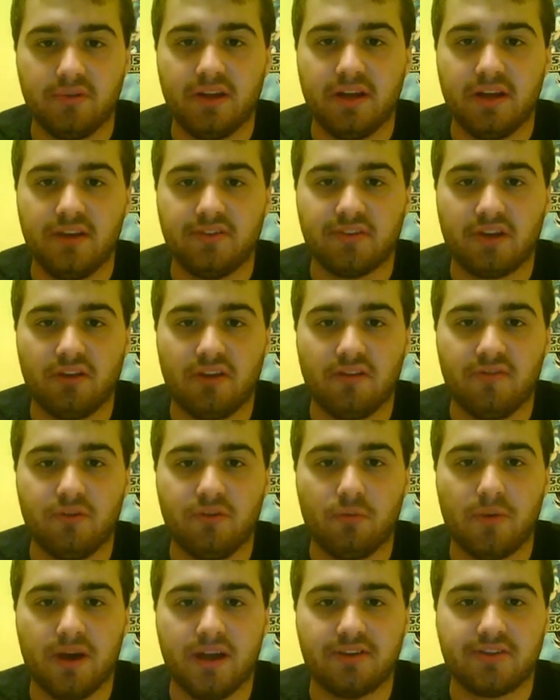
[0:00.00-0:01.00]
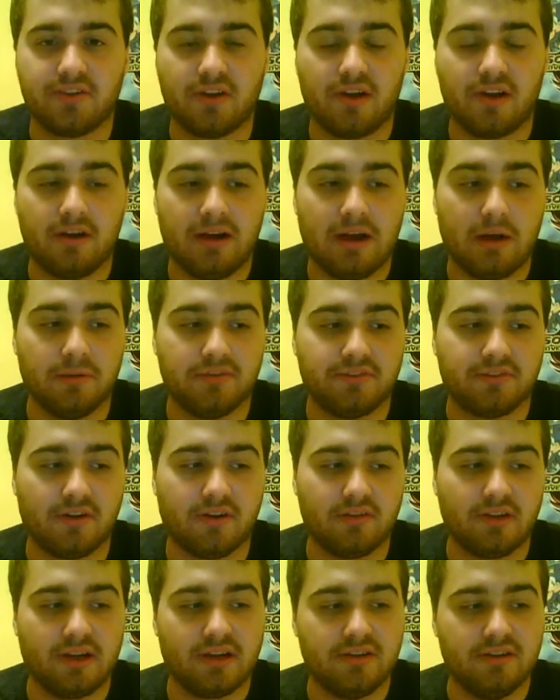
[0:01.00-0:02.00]
But yeah, this is a pretty good
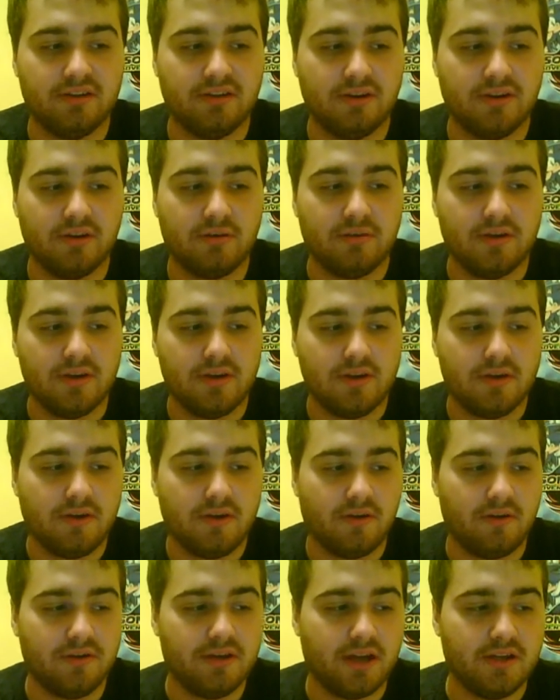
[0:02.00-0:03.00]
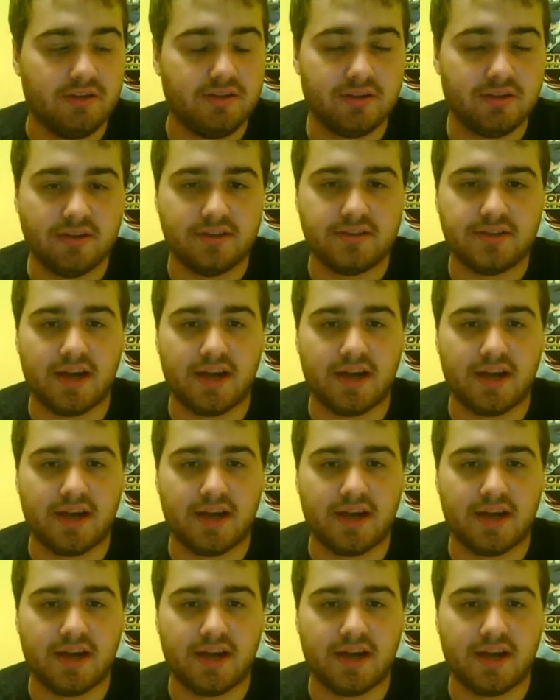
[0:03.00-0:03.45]
game. Probably one of my favorite Kingdom Hearts games.